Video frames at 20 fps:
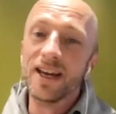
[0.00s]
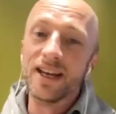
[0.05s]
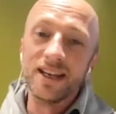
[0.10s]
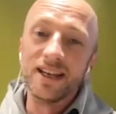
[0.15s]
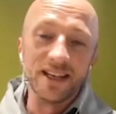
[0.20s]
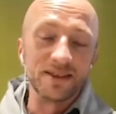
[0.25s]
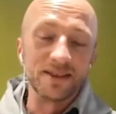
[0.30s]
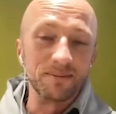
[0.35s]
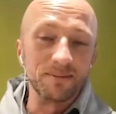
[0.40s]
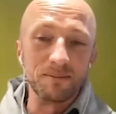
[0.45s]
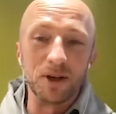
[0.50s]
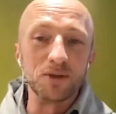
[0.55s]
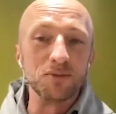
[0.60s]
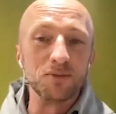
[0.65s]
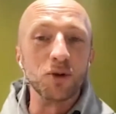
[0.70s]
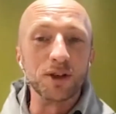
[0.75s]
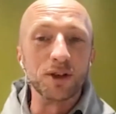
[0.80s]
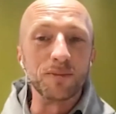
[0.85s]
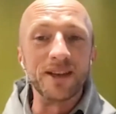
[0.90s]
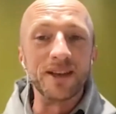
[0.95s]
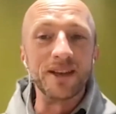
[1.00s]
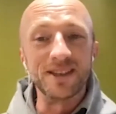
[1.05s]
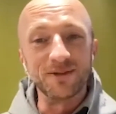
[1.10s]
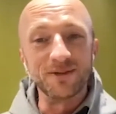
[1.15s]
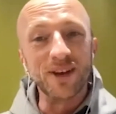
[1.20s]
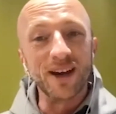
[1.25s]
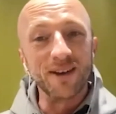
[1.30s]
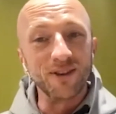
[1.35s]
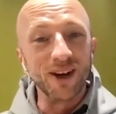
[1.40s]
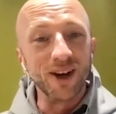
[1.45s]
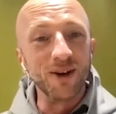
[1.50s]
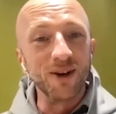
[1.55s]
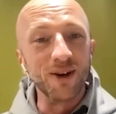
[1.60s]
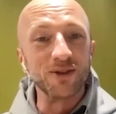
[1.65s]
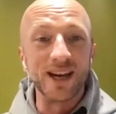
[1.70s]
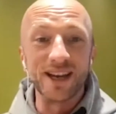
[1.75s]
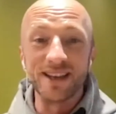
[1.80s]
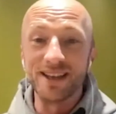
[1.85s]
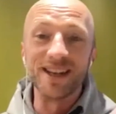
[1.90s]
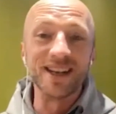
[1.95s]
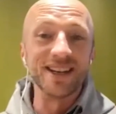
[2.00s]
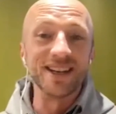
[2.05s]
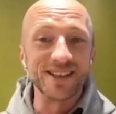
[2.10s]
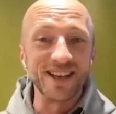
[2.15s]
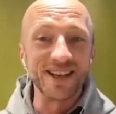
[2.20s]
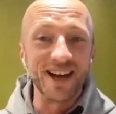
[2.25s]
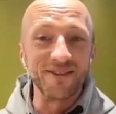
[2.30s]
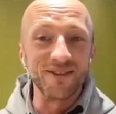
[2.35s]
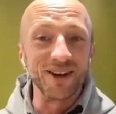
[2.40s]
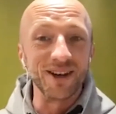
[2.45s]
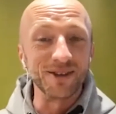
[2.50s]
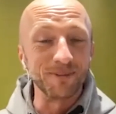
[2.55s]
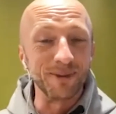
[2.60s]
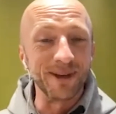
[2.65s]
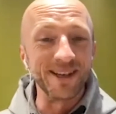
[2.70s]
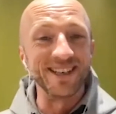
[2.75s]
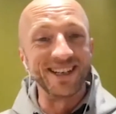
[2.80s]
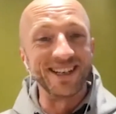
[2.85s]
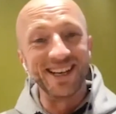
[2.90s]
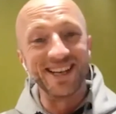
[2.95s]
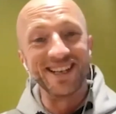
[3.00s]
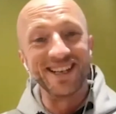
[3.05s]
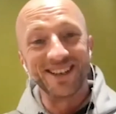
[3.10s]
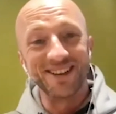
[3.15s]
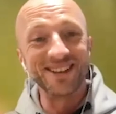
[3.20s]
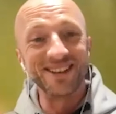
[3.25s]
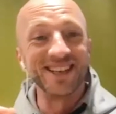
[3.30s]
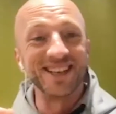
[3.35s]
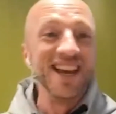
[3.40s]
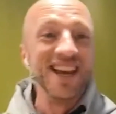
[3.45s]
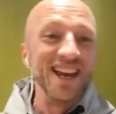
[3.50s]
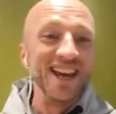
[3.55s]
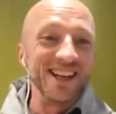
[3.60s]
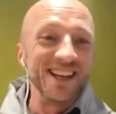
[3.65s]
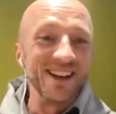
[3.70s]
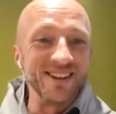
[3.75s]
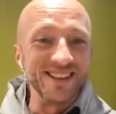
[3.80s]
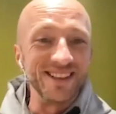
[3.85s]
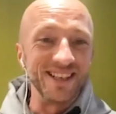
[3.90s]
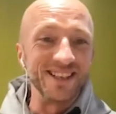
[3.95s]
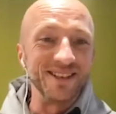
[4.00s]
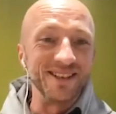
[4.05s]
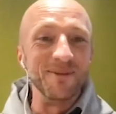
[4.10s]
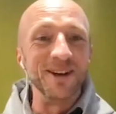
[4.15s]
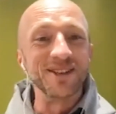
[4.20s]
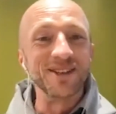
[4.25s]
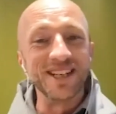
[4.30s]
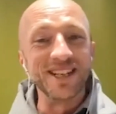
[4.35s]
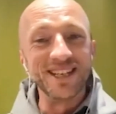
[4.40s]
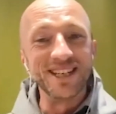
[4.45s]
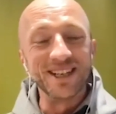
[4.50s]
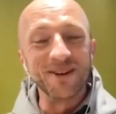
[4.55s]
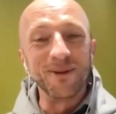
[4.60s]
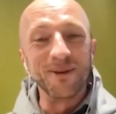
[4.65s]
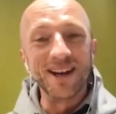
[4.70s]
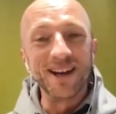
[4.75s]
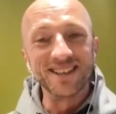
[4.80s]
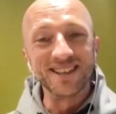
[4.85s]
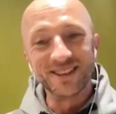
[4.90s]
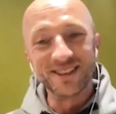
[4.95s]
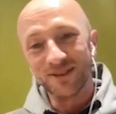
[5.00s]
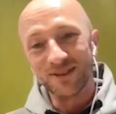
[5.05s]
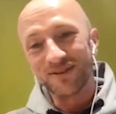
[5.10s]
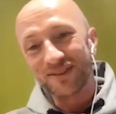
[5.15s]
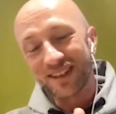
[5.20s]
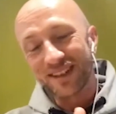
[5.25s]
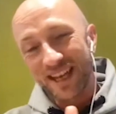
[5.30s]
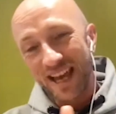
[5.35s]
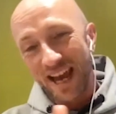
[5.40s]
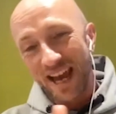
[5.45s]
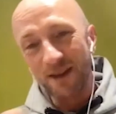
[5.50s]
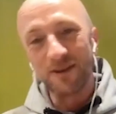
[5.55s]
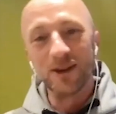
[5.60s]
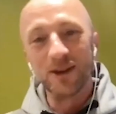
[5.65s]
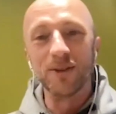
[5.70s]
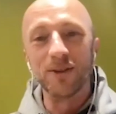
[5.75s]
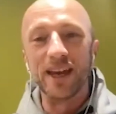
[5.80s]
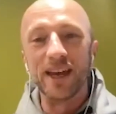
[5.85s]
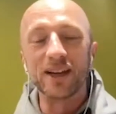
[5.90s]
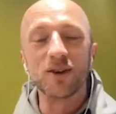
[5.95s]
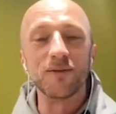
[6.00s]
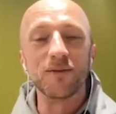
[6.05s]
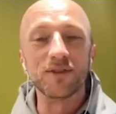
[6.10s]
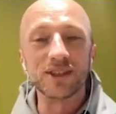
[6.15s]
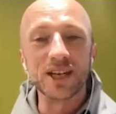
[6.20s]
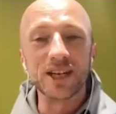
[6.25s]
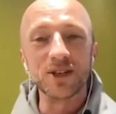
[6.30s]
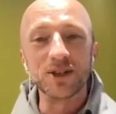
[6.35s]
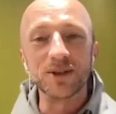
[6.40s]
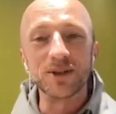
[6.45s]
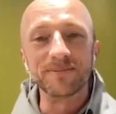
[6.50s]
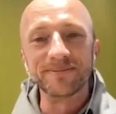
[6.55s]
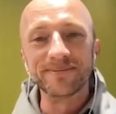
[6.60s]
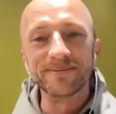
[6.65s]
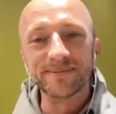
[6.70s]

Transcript: It's much more expensive to have a live chat than it is to have us, basically. So it's a much easier way to sort of carry on that conversation.